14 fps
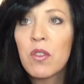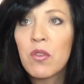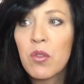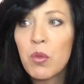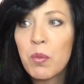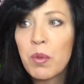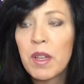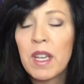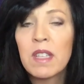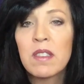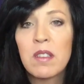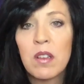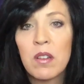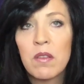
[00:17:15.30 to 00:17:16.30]
to a
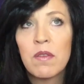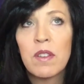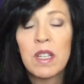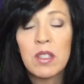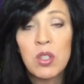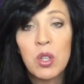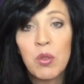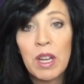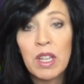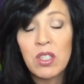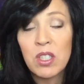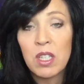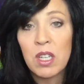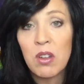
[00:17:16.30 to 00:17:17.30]
place of
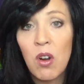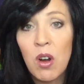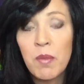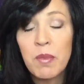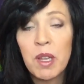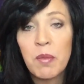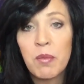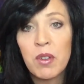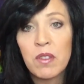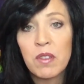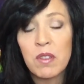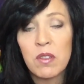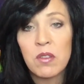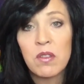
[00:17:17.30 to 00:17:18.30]
integration and harmony,
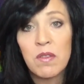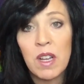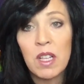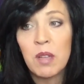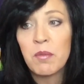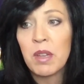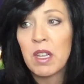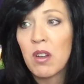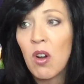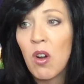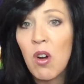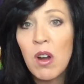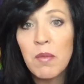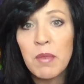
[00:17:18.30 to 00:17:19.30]
personal development and
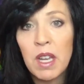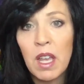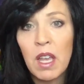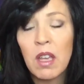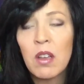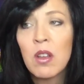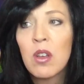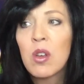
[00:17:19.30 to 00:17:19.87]
harmony,